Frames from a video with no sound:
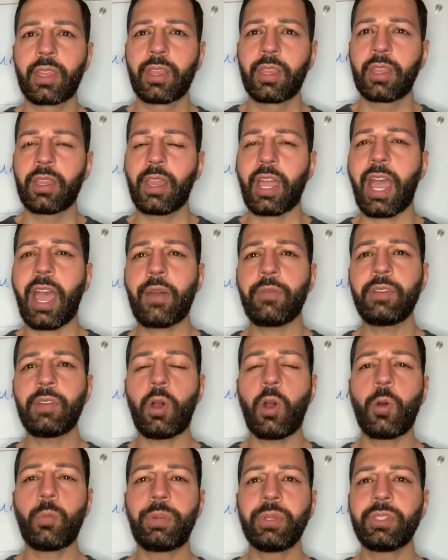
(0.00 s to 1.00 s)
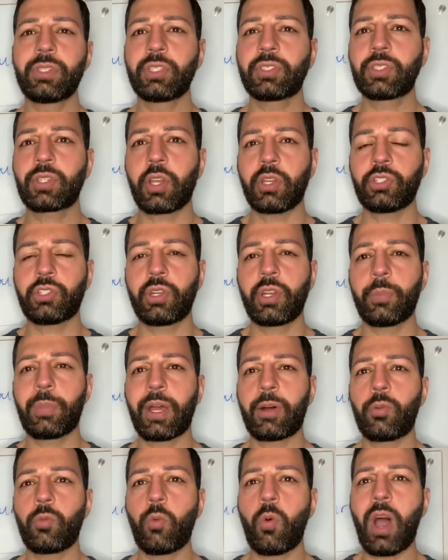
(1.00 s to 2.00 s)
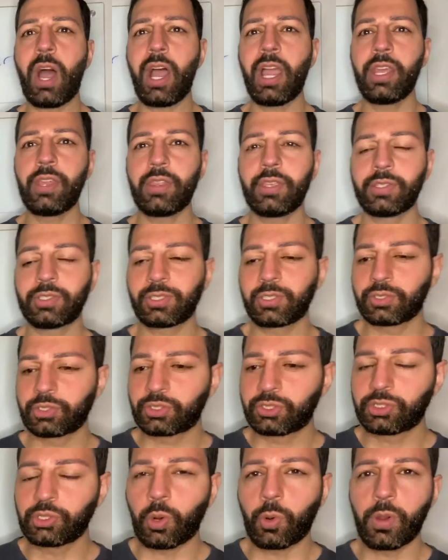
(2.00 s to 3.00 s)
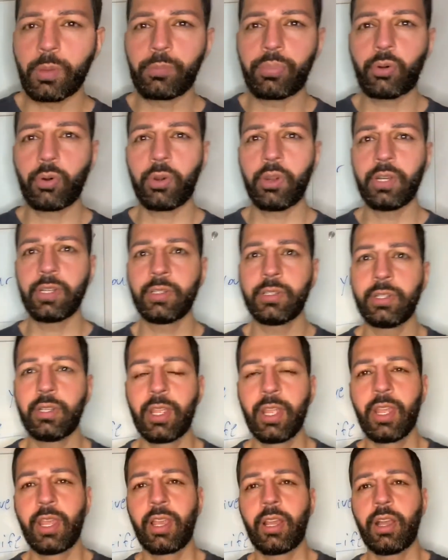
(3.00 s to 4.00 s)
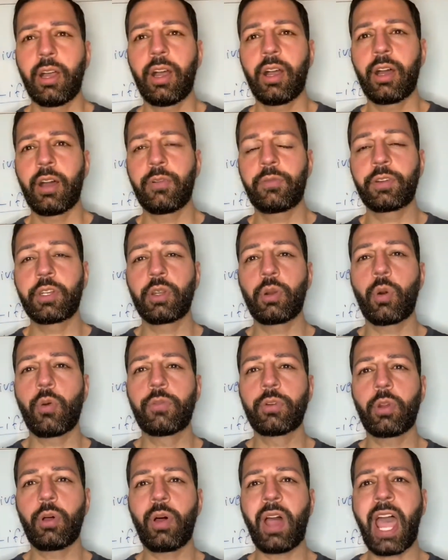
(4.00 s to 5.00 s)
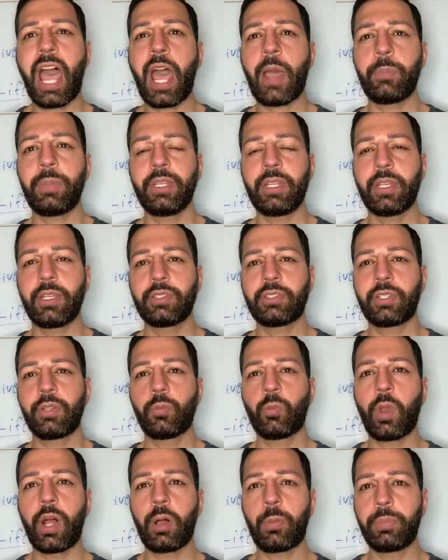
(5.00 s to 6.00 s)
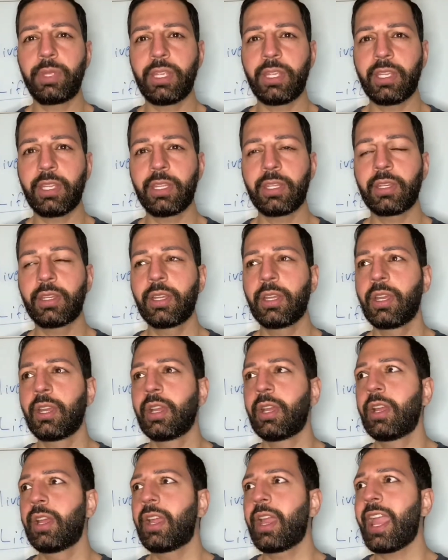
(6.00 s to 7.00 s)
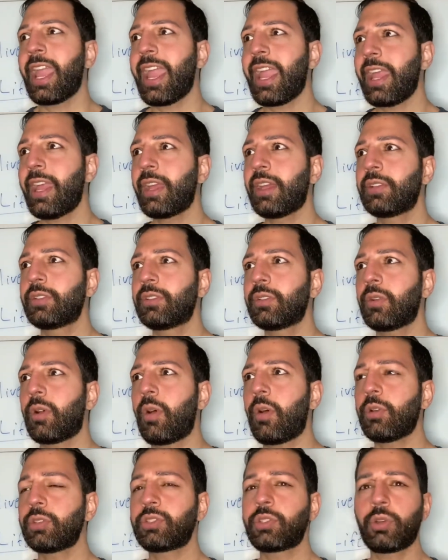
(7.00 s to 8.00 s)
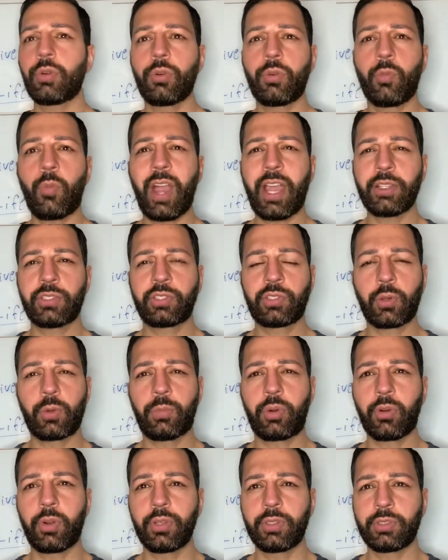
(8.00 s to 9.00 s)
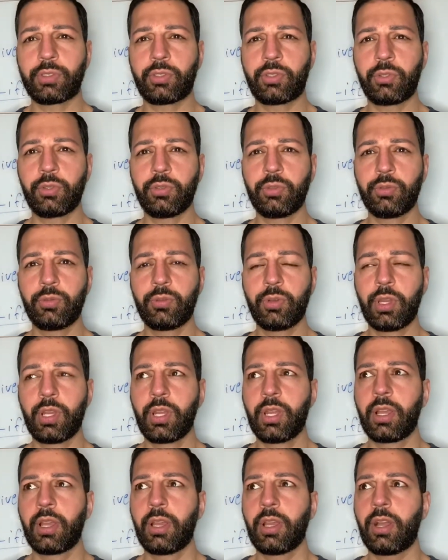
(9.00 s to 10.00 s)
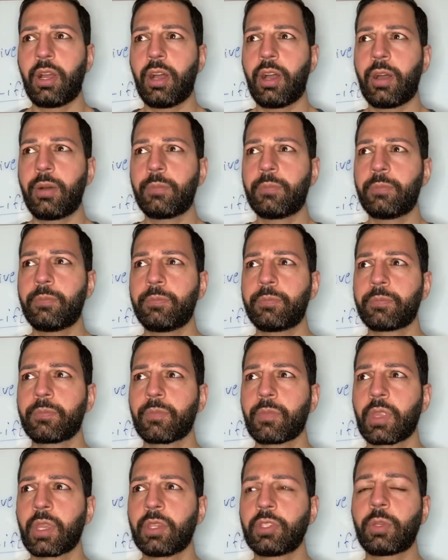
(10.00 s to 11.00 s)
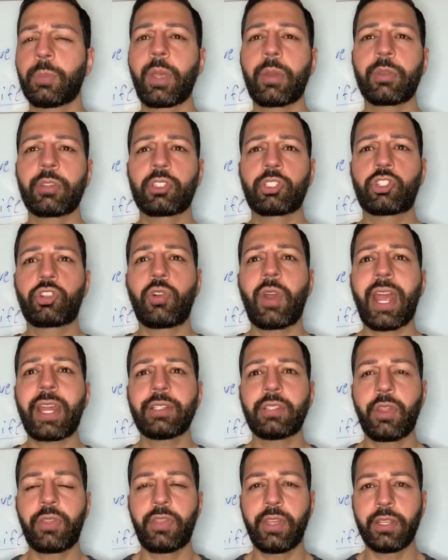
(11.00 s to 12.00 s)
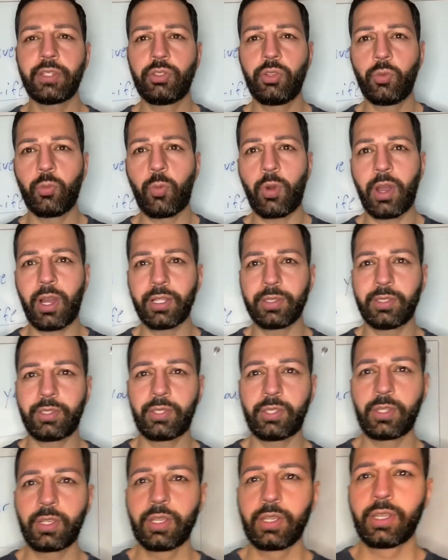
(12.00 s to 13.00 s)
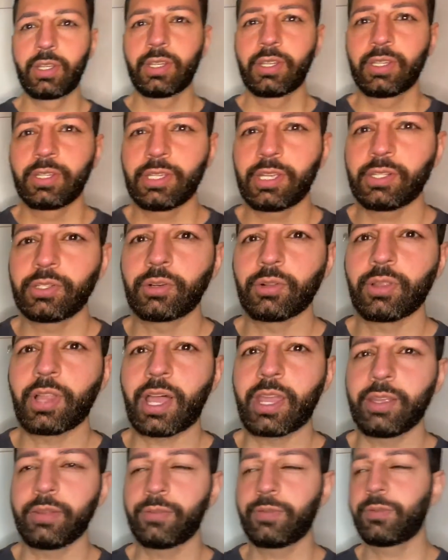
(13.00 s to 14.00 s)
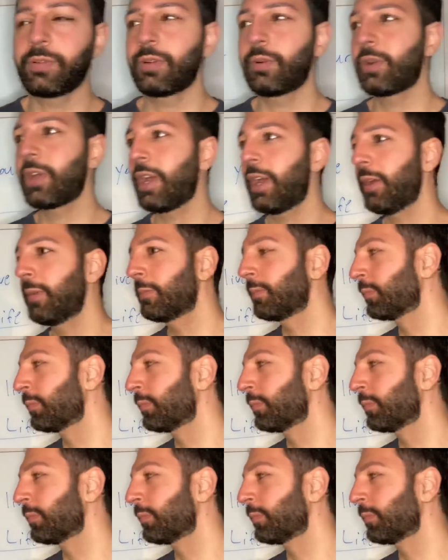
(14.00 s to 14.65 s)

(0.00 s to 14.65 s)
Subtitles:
have an open discussion about why this is so important for your overall happiness and well-being, and also why it's so important to be able to attract the things you want in your life, okay?